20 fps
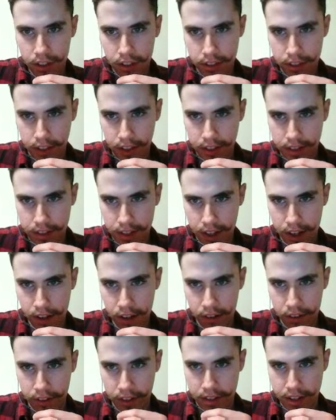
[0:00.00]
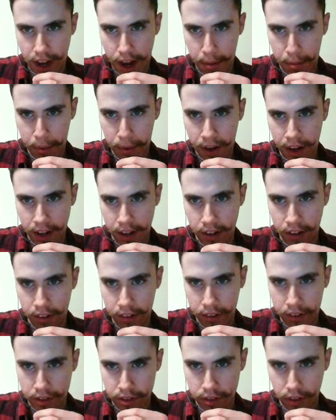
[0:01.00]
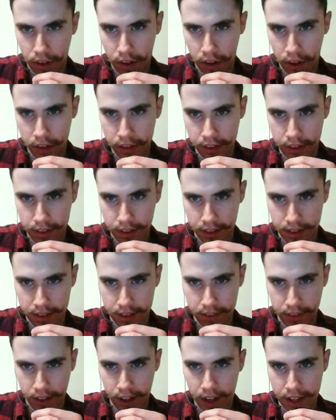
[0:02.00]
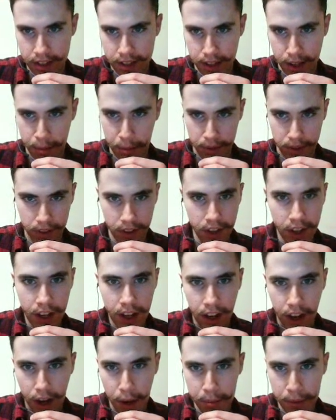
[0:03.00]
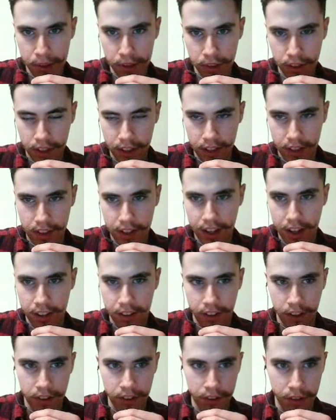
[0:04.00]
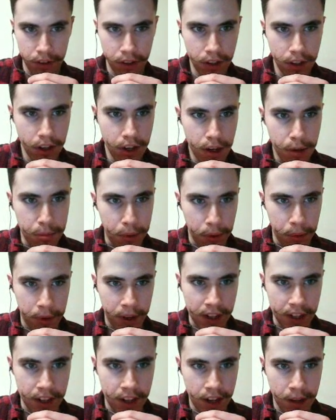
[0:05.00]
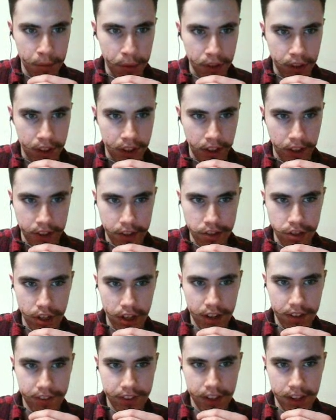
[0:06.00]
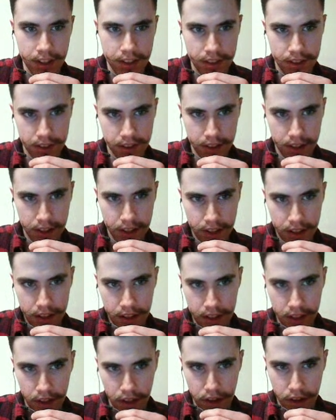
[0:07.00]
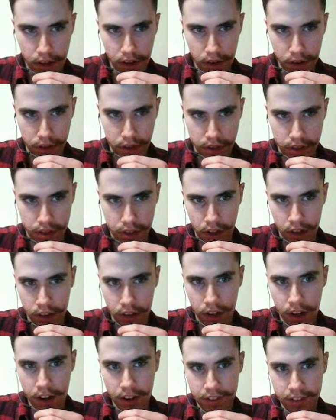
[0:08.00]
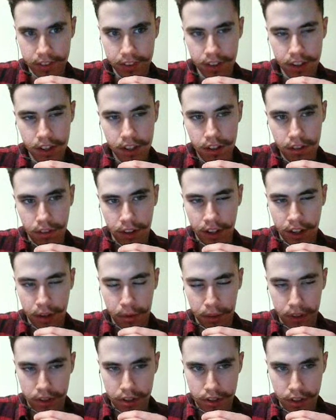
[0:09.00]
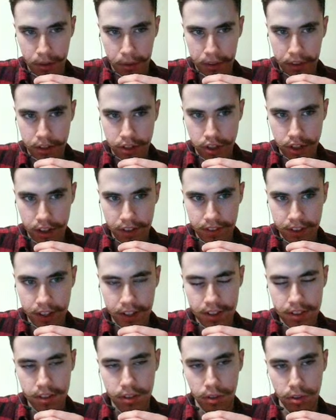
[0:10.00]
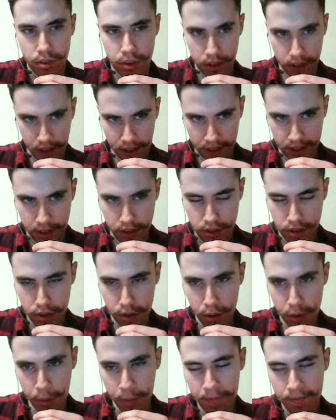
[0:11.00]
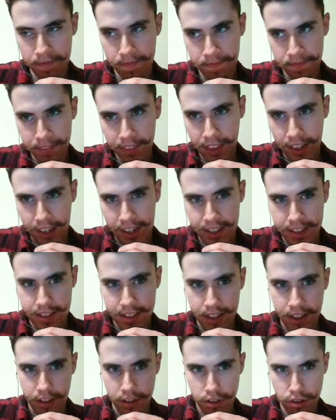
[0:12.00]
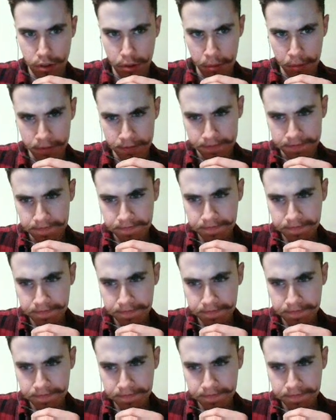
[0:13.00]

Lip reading: As you can see here in the top right here, there's all this list of ensembles. I'll be looking at that later, but right now I'm looking at the GFS and the Euro to start off. Right now we're going to start with the GFS. Those are like the two, I'd say the two